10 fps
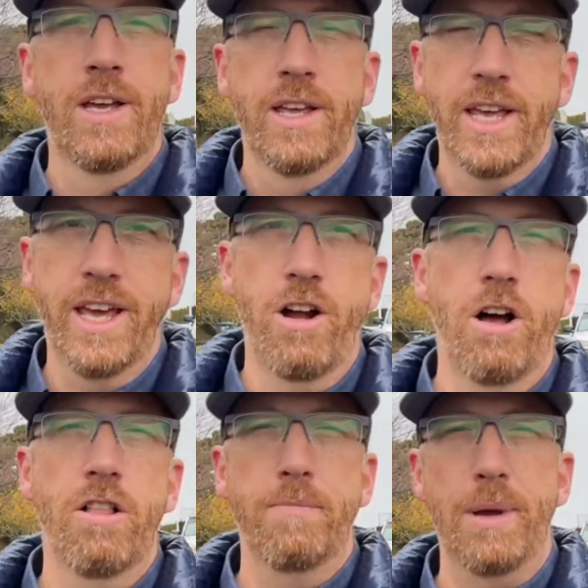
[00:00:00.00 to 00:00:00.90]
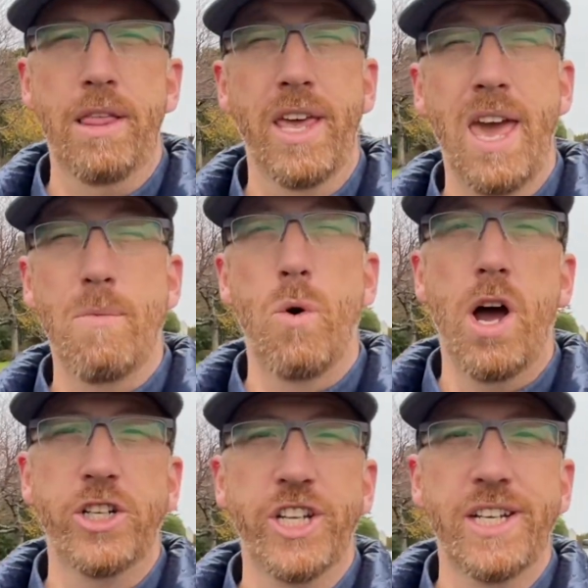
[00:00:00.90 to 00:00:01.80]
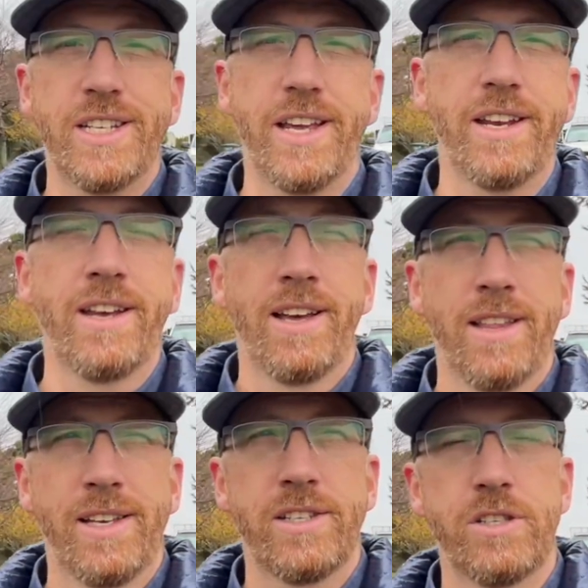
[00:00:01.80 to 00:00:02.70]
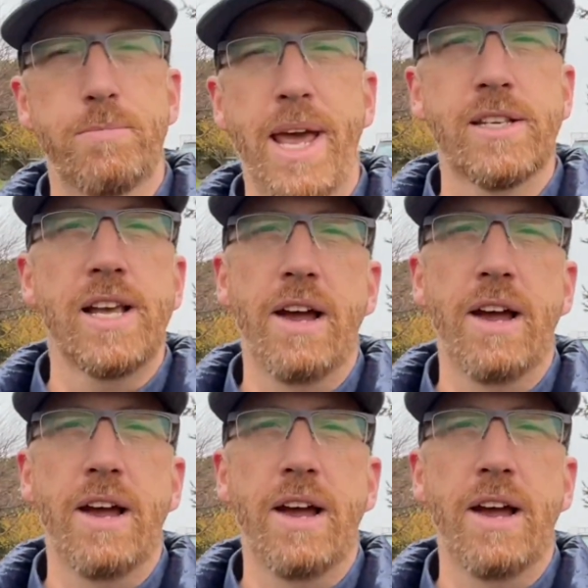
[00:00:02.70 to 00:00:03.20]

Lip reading: in all of Bellingham, Washington. This is Bayside